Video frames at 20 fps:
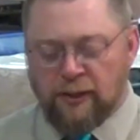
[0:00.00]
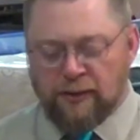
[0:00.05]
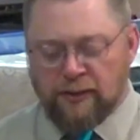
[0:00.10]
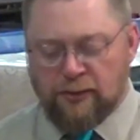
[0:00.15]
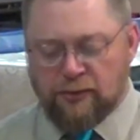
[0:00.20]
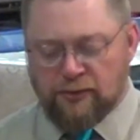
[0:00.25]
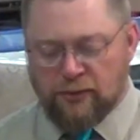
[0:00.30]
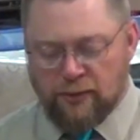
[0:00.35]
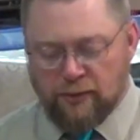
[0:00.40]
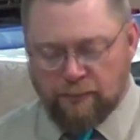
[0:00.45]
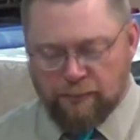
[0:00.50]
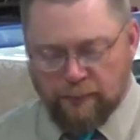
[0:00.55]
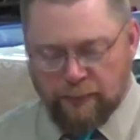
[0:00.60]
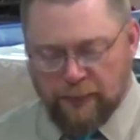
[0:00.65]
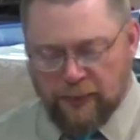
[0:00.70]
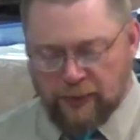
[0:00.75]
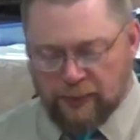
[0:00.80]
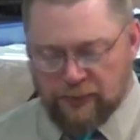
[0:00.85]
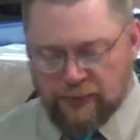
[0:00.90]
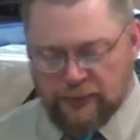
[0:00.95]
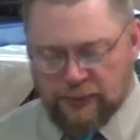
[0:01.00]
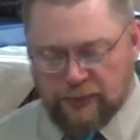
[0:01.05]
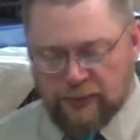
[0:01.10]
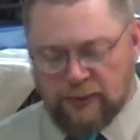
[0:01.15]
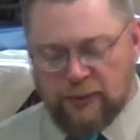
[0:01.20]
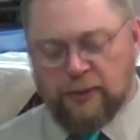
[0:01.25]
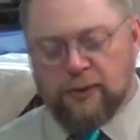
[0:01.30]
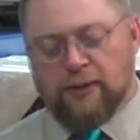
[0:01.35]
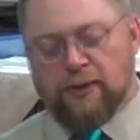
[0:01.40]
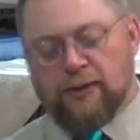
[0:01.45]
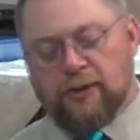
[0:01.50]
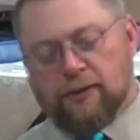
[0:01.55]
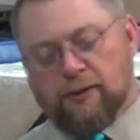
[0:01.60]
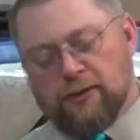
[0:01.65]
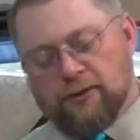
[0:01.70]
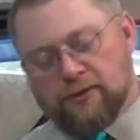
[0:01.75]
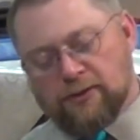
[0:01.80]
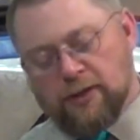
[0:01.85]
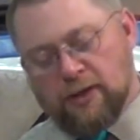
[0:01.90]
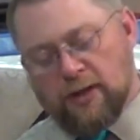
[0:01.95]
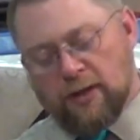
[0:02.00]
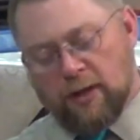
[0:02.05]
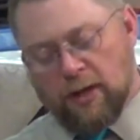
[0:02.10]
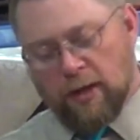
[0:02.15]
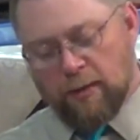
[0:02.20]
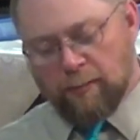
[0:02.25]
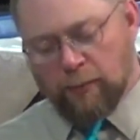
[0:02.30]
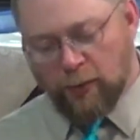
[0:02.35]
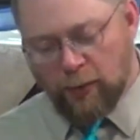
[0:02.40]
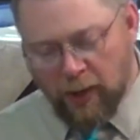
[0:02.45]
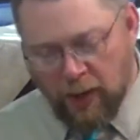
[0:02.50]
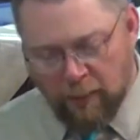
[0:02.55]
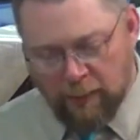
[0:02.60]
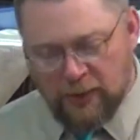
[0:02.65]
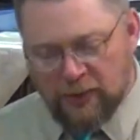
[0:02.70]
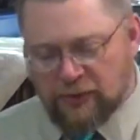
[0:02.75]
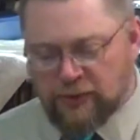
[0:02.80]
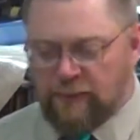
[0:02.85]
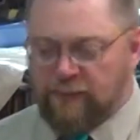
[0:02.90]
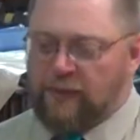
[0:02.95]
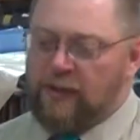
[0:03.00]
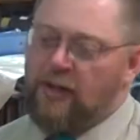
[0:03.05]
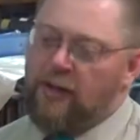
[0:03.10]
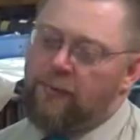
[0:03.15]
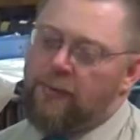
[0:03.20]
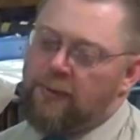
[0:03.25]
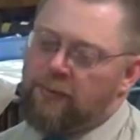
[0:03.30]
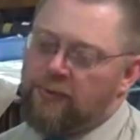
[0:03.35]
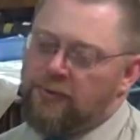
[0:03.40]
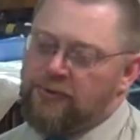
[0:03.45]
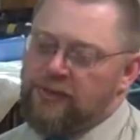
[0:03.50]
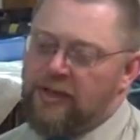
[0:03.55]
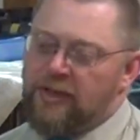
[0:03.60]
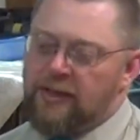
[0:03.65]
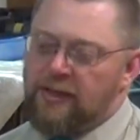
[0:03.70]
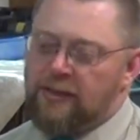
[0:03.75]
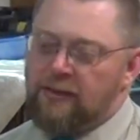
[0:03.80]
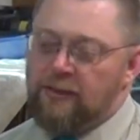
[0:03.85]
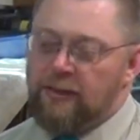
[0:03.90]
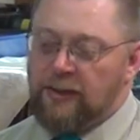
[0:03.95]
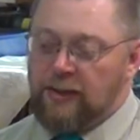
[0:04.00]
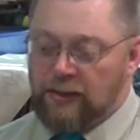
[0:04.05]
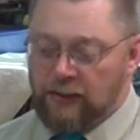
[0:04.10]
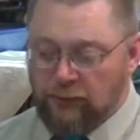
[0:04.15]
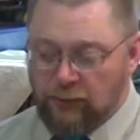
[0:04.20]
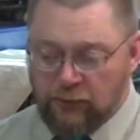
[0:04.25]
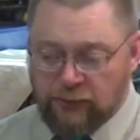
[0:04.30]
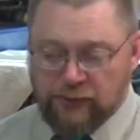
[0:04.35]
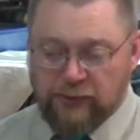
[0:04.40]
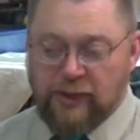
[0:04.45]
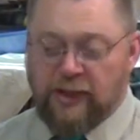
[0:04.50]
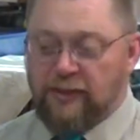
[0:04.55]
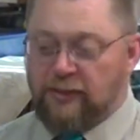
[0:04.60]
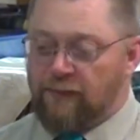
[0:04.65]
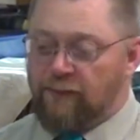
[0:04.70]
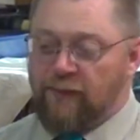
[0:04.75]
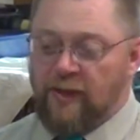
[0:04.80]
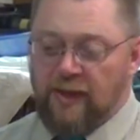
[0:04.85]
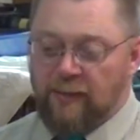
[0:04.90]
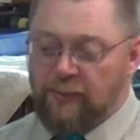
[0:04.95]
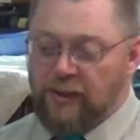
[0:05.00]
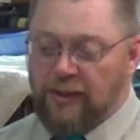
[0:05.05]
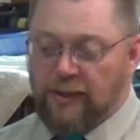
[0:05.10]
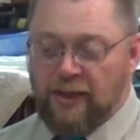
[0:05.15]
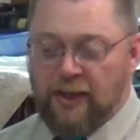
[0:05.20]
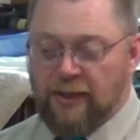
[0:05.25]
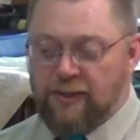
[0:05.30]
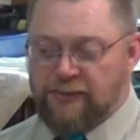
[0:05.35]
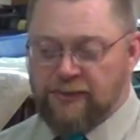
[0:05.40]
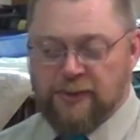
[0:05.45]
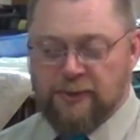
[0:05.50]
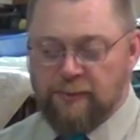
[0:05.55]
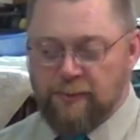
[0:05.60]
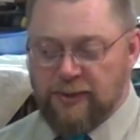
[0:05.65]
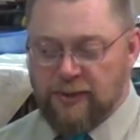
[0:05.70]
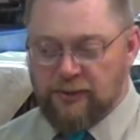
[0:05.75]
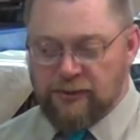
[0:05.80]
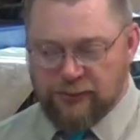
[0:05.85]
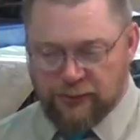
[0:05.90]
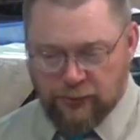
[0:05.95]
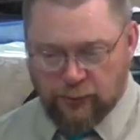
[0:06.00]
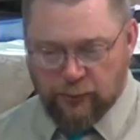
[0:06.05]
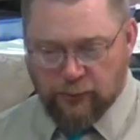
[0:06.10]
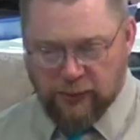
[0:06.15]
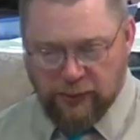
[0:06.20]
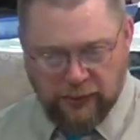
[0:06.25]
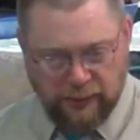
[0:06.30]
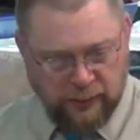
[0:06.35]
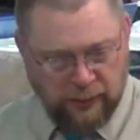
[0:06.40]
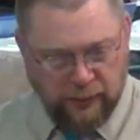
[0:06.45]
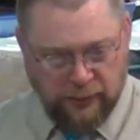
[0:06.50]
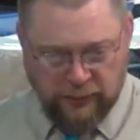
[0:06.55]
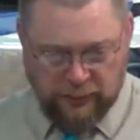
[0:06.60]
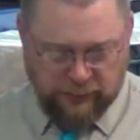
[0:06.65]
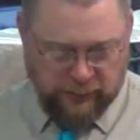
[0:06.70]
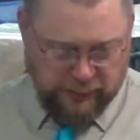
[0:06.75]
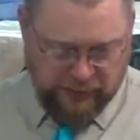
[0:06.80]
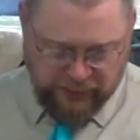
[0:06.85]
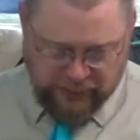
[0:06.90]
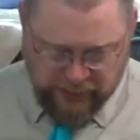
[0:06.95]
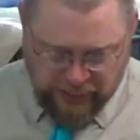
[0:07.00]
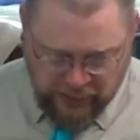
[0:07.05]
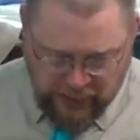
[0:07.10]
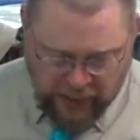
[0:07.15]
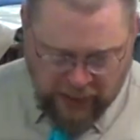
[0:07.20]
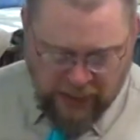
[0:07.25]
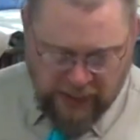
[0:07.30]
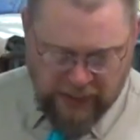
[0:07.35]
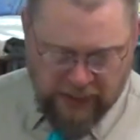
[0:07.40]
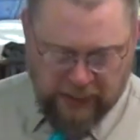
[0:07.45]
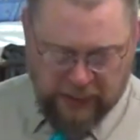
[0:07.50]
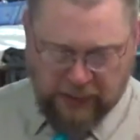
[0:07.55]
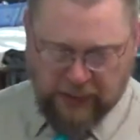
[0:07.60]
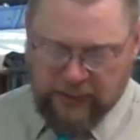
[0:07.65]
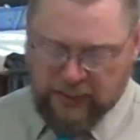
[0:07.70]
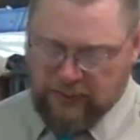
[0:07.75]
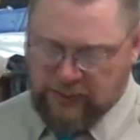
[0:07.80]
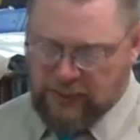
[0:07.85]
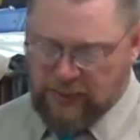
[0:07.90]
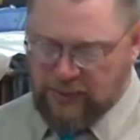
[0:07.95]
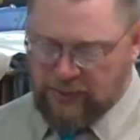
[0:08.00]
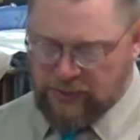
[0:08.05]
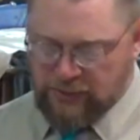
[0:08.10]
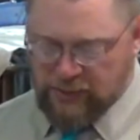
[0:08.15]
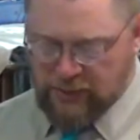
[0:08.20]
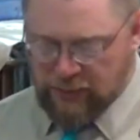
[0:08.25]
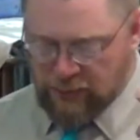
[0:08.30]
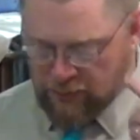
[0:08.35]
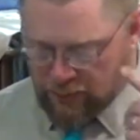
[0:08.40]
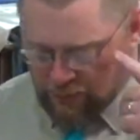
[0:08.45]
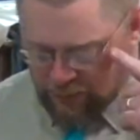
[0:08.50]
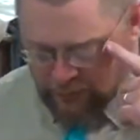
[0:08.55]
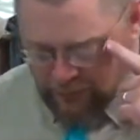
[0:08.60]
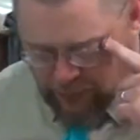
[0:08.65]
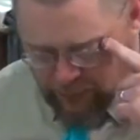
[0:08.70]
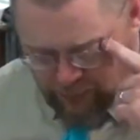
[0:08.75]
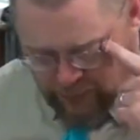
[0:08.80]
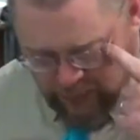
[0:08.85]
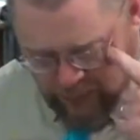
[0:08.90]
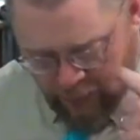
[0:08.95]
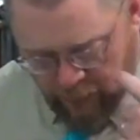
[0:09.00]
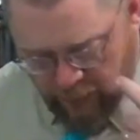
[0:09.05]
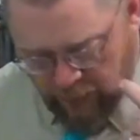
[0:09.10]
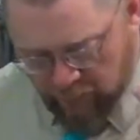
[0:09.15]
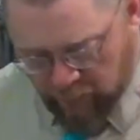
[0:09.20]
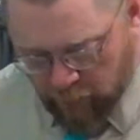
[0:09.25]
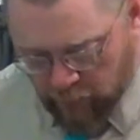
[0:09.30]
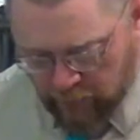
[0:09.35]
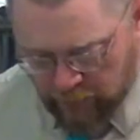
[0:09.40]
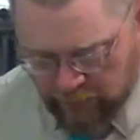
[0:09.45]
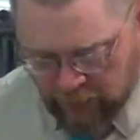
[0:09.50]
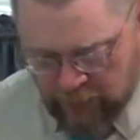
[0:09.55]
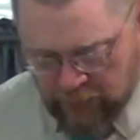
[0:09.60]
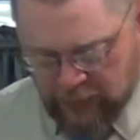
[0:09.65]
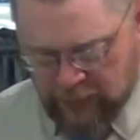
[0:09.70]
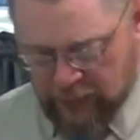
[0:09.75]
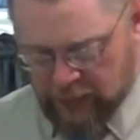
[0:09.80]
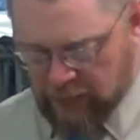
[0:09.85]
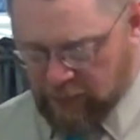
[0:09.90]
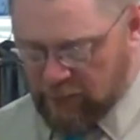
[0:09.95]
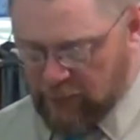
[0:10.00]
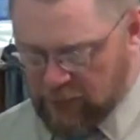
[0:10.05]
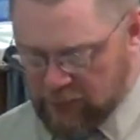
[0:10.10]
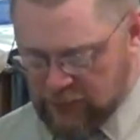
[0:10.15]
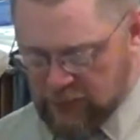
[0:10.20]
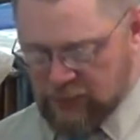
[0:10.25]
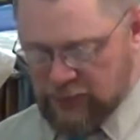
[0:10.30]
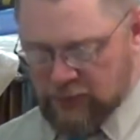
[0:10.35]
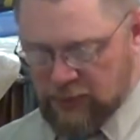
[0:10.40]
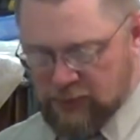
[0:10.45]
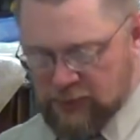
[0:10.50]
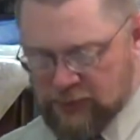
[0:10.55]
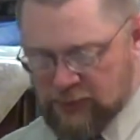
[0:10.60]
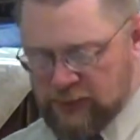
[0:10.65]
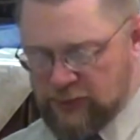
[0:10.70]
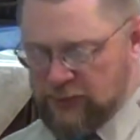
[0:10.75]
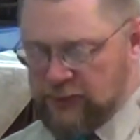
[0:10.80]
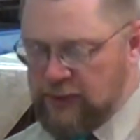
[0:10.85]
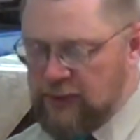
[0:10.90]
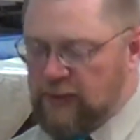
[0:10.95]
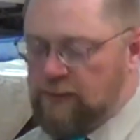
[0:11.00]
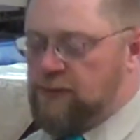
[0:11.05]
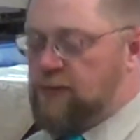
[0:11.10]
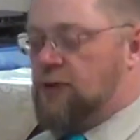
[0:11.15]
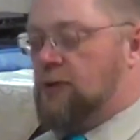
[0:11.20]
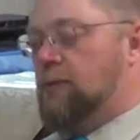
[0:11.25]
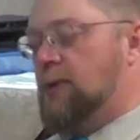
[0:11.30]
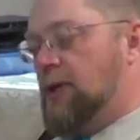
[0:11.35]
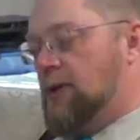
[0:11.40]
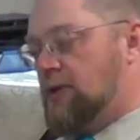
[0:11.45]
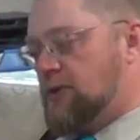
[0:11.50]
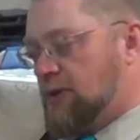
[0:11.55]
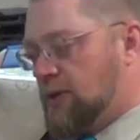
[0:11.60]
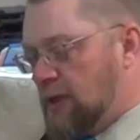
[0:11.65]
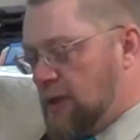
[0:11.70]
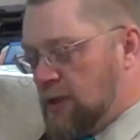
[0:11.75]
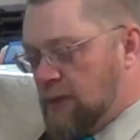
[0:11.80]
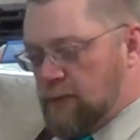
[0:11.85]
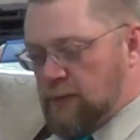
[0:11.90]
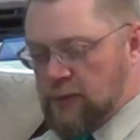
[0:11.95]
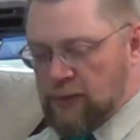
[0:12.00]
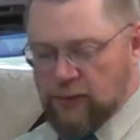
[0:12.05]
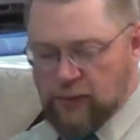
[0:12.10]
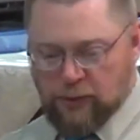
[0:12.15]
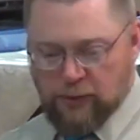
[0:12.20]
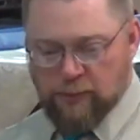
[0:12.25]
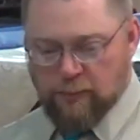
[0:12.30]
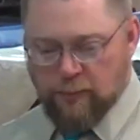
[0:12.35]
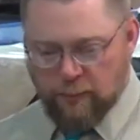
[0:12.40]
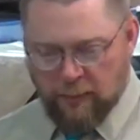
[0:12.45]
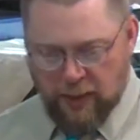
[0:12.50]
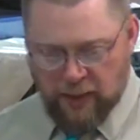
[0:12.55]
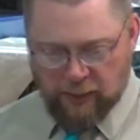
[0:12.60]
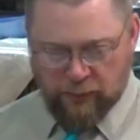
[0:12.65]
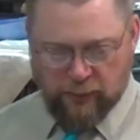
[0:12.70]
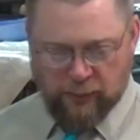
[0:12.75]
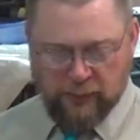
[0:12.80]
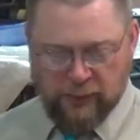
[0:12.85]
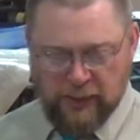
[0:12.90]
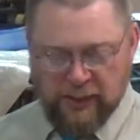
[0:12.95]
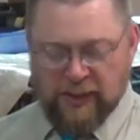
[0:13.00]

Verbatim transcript: there's a, there's, there is a, a promise of a coming Messiah. It looks like the family line is going to be destroyed. It's not. Isaiah said there's, there's coming forth a virgin's going to conceive. She's going to bear a son. We're going to call him Emmanuel.